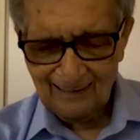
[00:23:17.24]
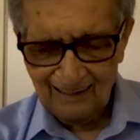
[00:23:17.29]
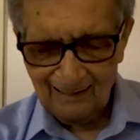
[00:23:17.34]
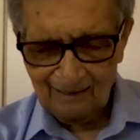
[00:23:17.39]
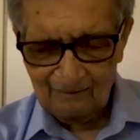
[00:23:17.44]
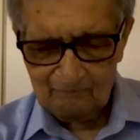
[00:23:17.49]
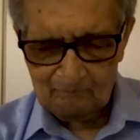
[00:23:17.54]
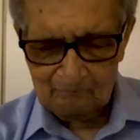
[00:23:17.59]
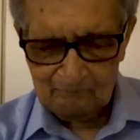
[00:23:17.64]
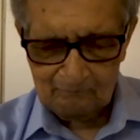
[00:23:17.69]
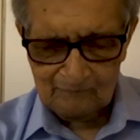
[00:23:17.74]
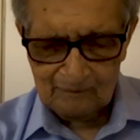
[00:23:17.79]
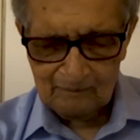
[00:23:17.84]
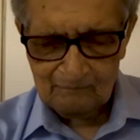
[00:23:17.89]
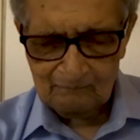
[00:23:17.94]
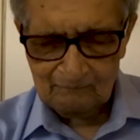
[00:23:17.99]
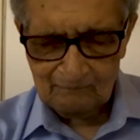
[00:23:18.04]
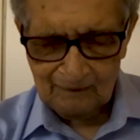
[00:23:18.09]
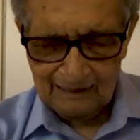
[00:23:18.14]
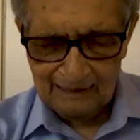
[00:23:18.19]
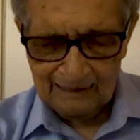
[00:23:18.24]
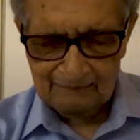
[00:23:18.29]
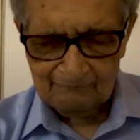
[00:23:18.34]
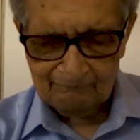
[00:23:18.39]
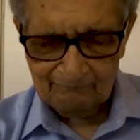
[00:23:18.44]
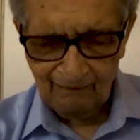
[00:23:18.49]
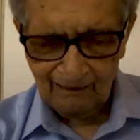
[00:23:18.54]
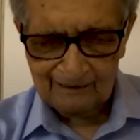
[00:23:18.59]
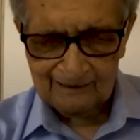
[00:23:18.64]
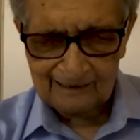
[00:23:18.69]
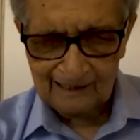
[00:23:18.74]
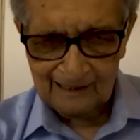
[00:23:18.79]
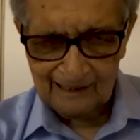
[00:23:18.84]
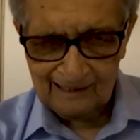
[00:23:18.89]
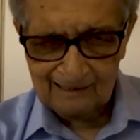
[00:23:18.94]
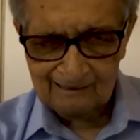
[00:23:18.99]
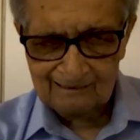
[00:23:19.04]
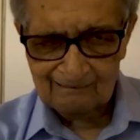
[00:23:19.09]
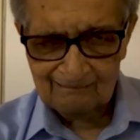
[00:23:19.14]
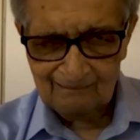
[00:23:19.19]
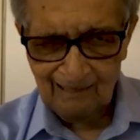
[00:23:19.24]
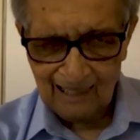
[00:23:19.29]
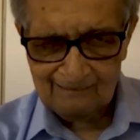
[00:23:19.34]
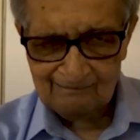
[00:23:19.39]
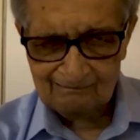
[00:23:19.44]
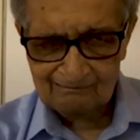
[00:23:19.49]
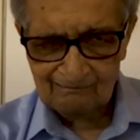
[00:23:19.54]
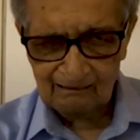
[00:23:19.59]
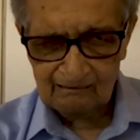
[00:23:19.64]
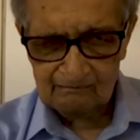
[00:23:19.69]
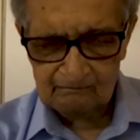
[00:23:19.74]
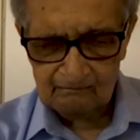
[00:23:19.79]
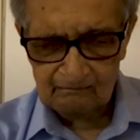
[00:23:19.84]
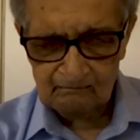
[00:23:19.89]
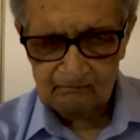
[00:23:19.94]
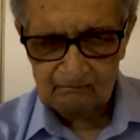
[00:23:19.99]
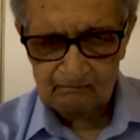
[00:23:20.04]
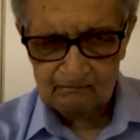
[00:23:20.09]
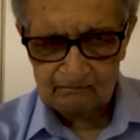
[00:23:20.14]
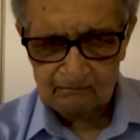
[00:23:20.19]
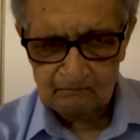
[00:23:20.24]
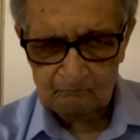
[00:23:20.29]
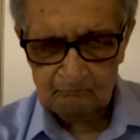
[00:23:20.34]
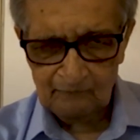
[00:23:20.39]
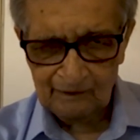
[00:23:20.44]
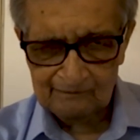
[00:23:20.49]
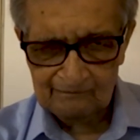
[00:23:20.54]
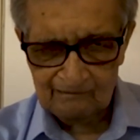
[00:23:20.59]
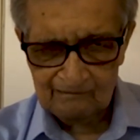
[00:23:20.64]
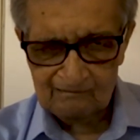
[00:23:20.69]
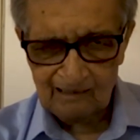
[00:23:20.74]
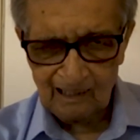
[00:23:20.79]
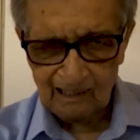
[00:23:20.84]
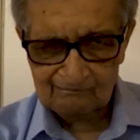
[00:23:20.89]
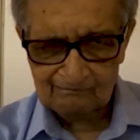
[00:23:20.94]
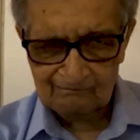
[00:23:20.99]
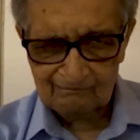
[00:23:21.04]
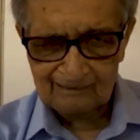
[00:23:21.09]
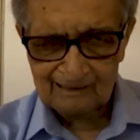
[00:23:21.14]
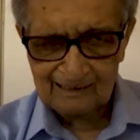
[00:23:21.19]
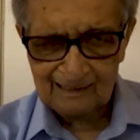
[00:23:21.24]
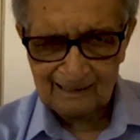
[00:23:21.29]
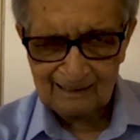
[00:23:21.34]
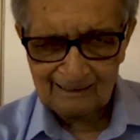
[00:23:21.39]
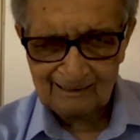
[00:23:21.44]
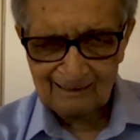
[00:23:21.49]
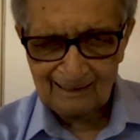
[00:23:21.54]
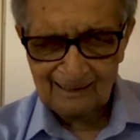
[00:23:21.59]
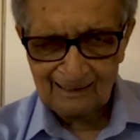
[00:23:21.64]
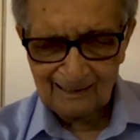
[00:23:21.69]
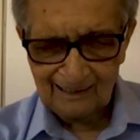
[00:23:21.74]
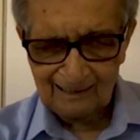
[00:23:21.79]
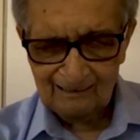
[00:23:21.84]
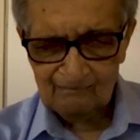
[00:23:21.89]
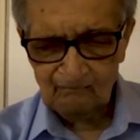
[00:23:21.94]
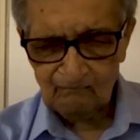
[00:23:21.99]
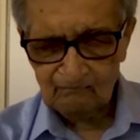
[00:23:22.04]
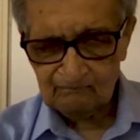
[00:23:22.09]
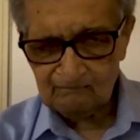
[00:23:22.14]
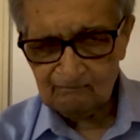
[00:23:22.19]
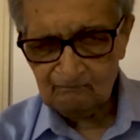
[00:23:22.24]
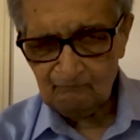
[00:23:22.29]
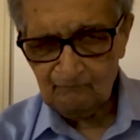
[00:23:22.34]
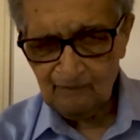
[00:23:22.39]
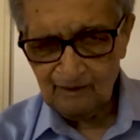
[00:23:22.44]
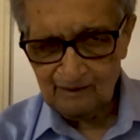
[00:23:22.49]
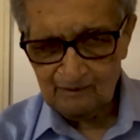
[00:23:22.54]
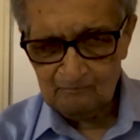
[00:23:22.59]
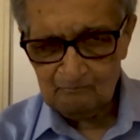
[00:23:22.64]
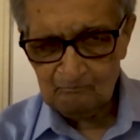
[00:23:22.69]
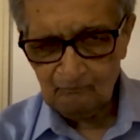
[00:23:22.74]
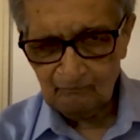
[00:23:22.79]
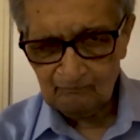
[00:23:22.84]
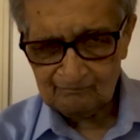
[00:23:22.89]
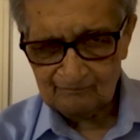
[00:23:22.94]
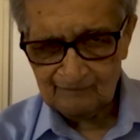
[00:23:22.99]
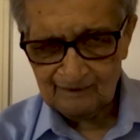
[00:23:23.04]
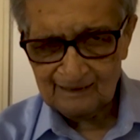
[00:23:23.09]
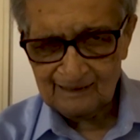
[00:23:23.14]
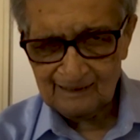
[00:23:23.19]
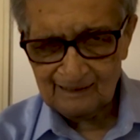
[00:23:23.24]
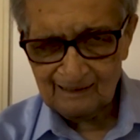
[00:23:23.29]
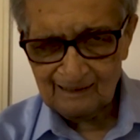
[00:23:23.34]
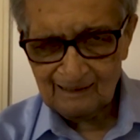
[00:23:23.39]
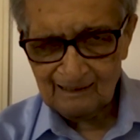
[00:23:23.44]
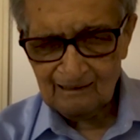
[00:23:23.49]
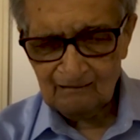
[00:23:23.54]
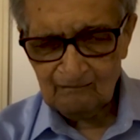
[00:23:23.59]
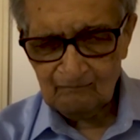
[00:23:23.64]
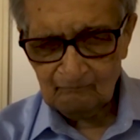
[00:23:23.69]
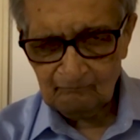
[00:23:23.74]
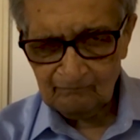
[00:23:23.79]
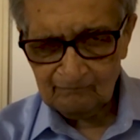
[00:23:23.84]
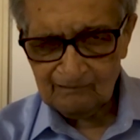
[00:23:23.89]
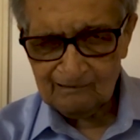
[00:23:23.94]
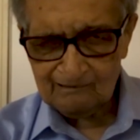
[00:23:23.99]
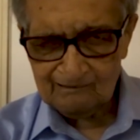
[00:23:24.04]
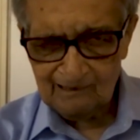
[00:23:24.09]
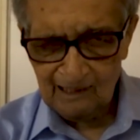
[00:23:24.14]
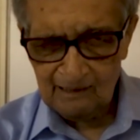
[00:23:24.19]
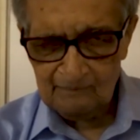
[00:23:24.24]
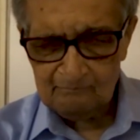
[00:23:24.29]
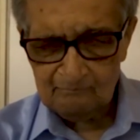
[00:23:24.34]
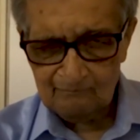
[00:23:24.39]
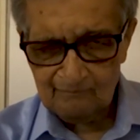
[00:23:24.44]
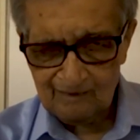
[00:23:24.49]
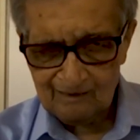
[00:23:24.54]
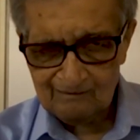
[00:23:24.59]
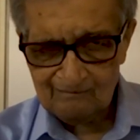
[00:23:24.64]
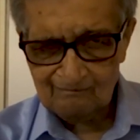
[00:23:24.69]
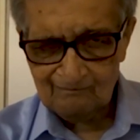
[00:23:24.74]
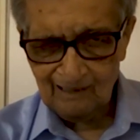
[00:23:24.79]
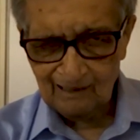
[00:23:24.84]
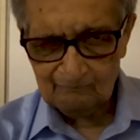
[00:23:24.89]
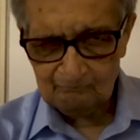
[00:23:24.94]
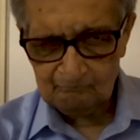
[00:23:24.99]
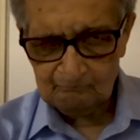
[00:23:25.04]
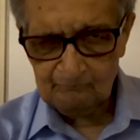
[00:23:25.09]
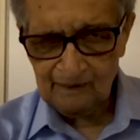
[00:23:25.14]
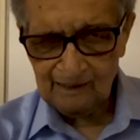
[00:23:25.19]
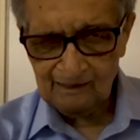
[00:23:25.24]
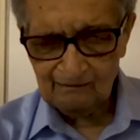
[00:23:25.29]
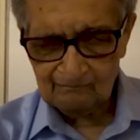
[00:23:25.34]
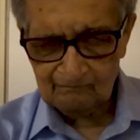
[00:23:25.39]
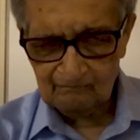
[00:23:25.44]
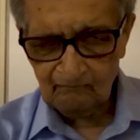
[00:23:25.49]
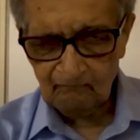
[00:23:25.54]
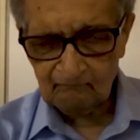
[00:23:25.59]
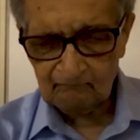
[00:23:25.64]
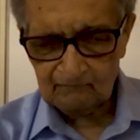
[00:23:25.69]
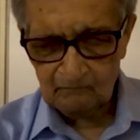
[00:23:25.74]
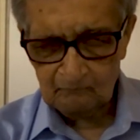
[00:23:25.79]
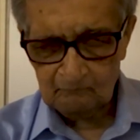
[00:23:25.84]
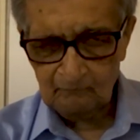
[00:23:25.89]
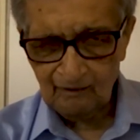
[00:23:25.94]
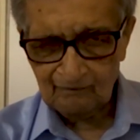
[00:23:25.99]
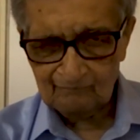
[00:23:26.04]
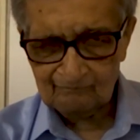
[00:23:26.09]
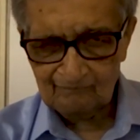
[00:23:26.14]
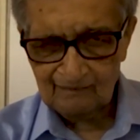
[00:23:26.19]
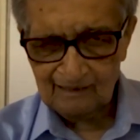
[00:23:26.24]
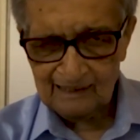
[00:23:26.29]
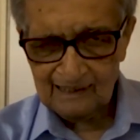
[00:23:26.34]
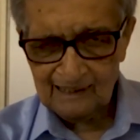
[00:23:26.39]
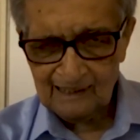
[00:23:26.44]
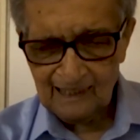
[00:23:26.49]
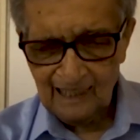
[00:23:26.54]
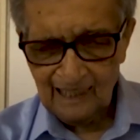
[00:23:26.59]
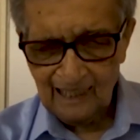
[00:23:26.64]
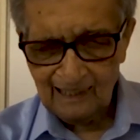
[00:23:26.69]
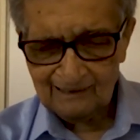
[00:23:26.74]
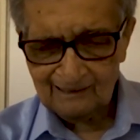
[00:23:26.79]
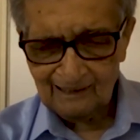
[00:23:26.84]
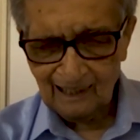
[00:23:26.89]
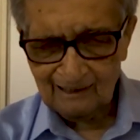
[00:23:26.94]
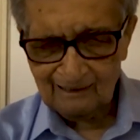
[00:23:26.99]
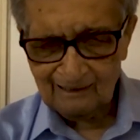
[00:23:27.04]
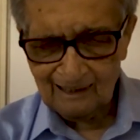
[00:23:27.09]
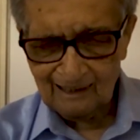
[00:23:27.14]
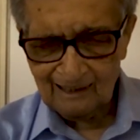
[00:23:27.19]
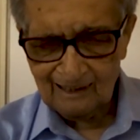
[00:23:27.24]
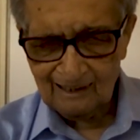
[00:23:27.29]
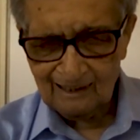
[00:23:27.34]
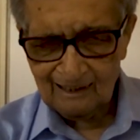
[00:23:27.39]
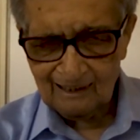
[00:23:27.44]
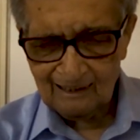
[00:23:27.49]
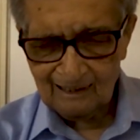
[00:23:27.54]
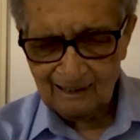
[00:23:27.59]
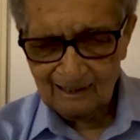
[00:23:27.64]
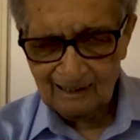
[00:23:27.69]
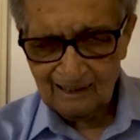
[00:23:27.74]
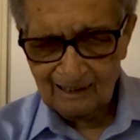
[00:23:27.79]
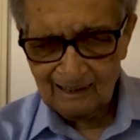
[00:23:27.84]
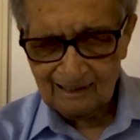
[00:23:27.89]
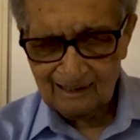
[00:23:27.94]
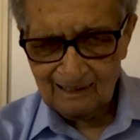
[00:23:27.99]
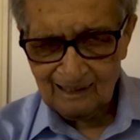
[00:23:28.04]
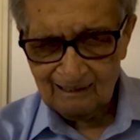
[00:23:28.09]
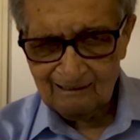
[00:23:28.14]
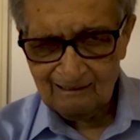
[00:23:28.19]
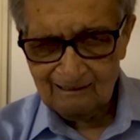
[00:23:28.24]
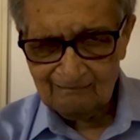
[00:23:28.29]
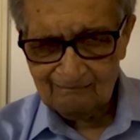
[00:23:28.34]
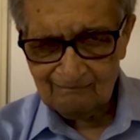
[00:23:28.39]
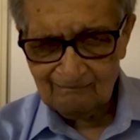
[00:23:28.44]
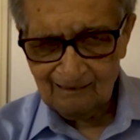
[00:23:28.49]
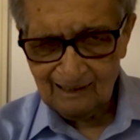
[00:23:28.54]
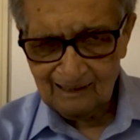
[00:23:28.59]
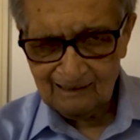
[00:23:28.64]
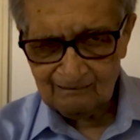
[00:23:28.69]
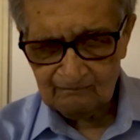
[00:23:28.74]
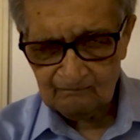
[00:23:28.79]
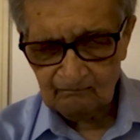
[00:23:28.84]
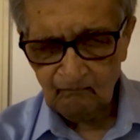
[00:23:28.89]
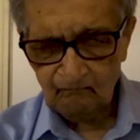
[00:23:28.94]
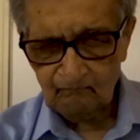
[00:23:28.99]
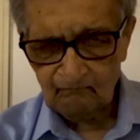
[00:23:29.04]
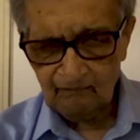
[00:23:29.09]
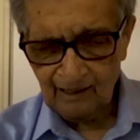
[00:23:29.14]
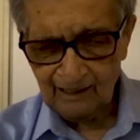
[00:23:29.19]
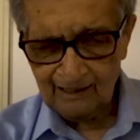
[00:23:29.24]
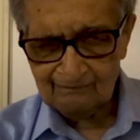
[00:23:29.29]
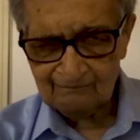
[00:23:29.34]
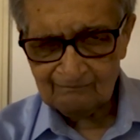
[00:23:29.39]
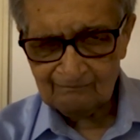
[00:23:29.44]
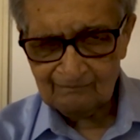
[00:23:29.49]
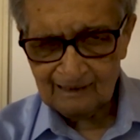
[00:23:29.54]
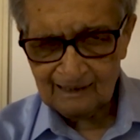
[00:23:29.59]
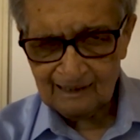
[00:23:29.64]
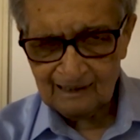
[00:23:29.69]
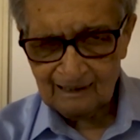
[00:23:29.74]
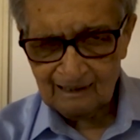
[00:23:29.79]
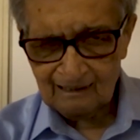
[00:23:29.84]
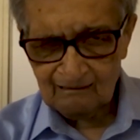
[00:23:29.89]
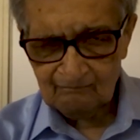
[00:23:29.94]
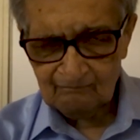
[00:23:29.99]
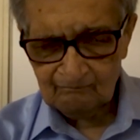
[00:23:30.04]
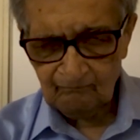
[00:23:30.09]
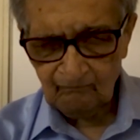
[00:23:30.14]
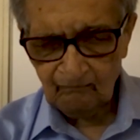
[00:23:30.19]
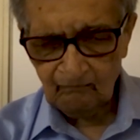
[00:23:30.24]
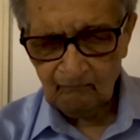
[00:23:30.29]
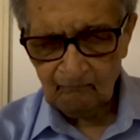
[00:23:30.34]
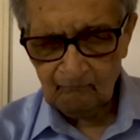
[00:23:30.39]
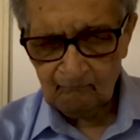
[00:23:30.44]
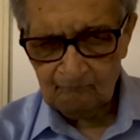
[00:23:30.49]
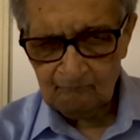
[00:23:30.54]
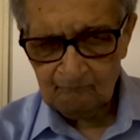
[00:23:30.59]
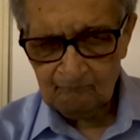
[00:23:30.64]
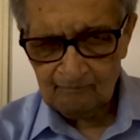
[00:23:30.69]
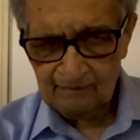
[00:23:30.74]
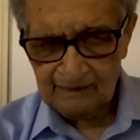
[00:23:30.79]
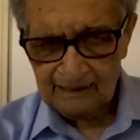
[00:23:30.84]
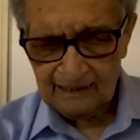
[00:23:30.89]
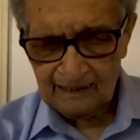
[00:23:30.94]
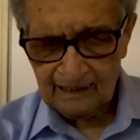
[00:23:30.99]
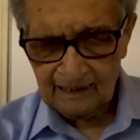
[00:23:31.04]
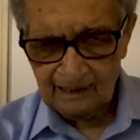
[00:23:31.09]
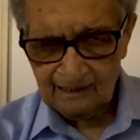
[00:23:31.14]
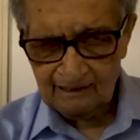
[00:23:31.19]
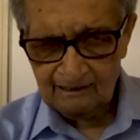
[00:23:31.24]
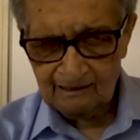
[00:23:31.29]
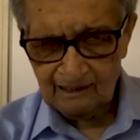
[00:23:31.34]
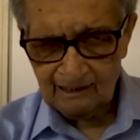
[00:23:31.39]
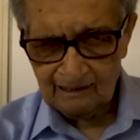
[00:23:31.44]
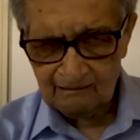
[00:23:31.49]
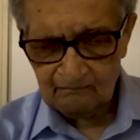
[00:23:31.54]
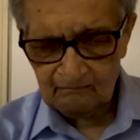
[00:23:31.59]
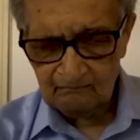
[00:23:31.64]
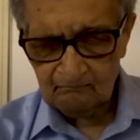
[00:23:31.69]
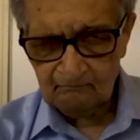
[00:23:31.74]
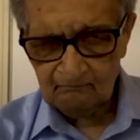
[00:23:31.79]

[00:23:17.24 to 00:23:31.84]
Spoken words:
uh, finding international solutions by discussion is also very important for the same reason that Mill talked about. And I think there is a strong case for India